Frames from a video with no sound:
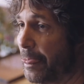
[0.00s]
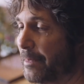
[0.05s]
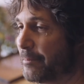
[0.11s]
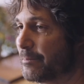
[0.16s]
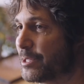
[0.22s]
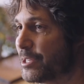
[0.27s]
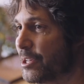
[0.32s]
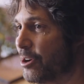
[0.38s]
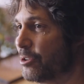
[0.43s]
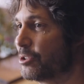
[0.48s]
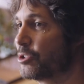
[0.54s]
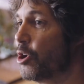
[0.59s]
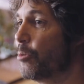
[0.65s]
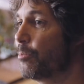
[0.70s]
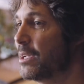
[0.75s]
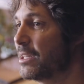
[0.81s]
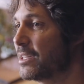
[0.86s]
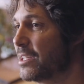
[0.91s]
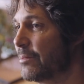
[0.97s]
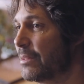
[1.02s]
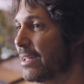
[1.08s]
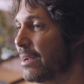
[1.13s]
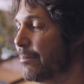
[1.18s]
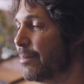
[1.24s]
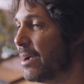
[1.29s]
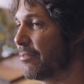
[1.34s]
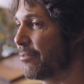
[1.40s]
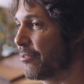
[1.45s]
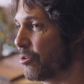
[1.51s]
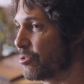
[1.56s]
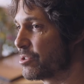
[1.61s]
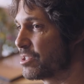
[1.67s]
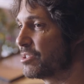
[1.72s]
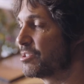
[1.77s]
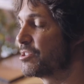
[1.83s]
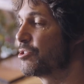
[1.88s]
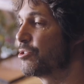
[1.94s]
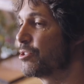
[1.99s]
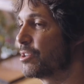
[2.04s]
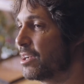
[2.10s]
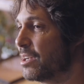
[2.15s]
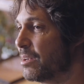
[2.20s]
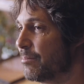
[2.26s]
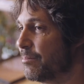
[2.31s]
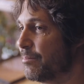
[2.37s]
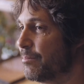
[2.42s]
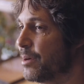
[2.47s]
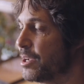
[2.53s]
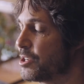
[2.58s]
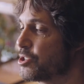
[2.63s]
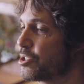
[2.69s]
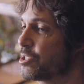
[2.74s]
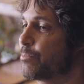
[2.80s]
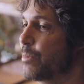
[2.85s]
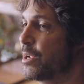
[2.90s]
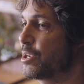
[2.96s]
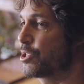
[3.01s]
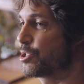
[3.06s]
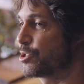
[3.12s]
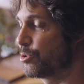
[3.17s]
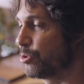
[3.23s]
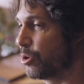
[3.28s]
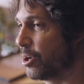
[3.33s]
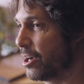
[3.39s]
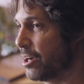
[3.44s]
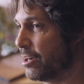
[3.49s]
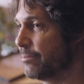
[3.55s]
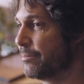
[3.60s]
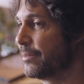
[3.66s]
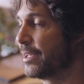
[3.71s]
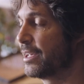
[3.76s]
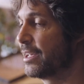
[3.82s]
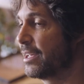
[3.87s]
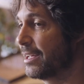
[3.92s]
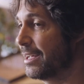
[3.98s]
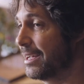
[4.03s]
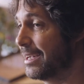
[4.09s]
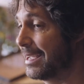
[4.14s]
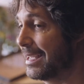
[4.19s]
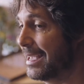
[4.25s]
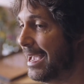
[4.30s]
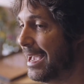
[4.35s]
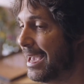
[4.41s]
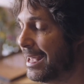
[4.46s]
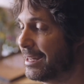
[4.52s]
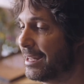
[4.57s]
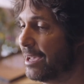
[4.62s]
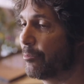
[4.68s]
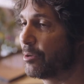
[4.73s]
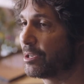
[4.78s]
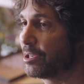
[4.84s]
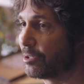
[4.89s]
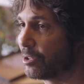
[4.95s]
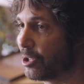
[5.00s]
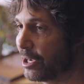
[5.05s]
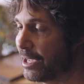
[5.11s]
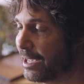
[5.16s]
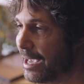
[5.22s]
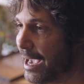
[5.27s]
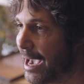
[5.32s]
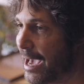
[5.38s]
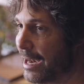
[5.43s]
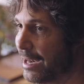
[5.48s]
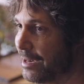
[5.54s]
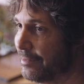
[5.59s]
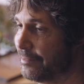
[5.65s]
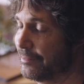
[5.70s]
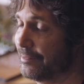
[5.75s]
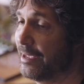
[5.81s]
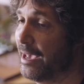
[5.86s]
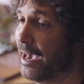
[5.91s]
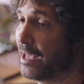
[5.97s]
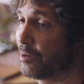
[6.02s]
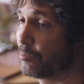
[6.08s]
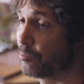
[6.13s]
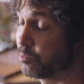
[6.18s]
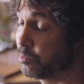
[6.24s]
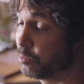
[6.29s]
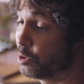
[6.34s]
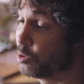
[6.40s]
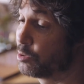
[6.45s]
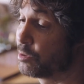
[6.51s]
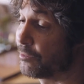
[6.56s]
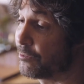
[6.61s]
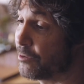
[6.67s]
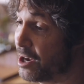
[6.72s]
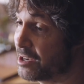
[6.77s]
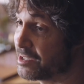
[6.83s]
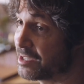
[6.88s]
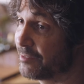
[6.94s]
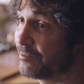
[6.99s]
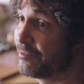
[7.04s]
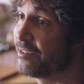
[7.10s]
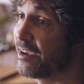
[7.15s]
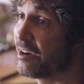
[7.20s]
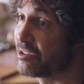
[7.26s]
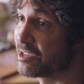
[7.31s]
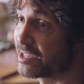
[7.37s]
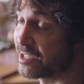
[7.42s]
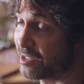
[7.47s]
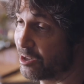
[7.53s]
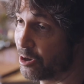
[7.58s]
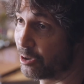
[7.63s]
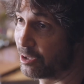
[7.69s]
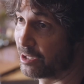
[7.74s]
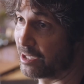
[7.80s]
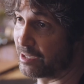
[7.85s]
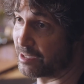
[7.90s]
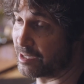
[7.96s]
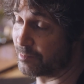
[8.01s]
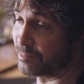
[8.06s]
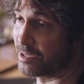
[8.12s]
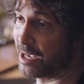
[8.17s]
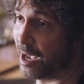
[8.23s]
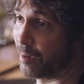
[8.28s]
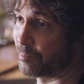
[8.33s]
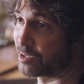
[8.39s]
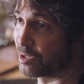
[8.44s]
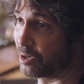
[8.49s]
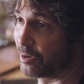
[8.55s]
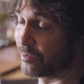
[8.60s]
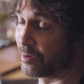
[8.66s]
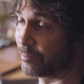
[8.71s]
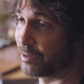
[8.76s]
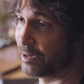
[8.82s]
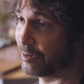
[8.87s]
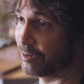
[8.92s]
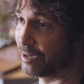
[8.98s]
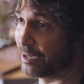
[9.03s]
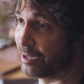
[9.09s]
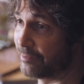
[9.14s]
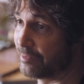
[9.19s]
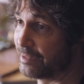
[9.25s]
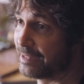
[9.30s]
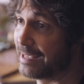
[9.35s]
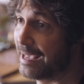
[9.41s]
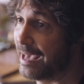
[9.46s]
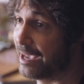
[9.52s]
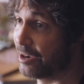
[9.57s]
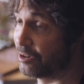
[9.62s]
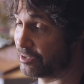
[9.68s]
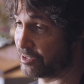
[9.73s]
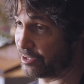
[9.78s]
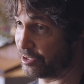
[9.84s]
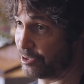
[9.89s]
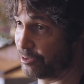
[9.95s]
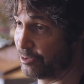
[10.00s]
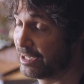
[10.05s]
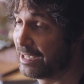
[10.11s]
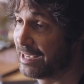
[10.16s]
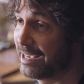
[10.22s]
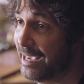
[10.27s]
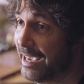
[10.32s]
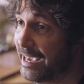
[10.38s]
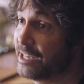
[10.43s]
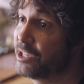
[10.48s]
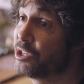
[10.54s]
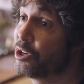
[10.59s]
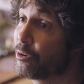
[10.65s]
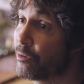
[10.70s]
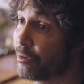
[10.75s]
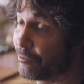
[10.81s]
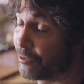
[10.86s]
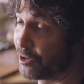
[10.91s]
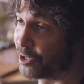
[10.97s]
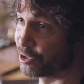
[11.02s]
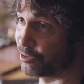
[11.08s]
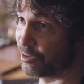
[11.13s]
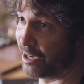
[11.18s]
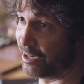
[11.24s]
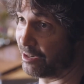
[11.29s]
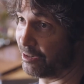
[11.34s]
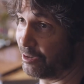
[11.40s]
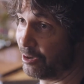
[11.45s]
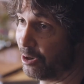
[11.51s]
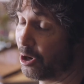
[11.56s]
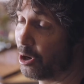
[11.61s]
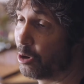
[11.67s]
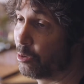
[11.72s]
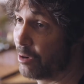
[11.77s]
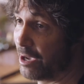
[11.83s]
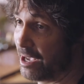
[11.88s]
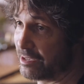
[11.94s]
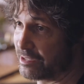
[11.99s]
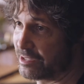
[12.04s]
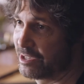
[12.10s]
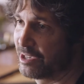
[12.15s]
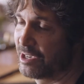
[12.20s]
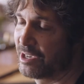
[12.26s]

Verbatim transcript: So don't be intimidated by frozen tuna, but just make sure, again, that when you're looking at it and you defrost it very slowly, sometimes over a period of a day or two, in your refrigerator, always.